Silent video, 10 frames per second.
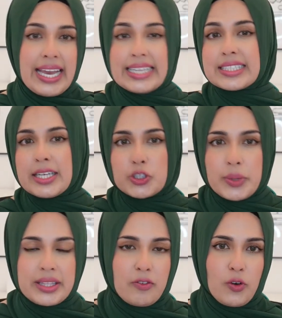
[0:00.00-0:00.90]
A
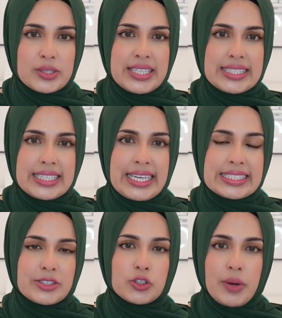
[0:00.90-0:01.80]
century in the first test
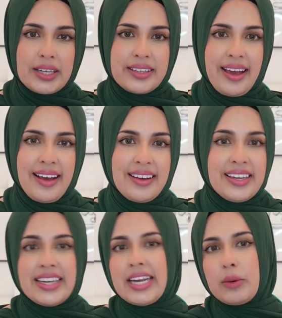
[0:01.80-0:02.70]
against Australia,
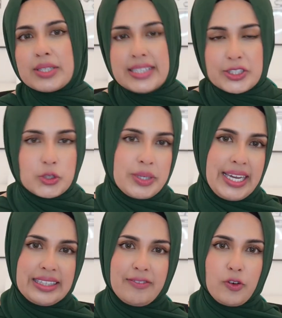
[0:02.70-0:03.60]
now a century
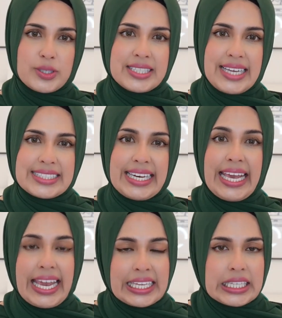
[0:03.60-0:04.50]
in the first test in
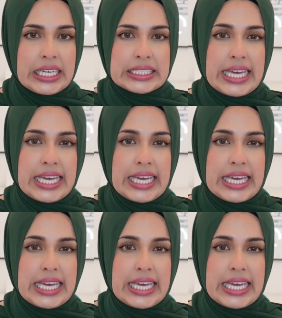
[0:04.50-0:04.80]
England.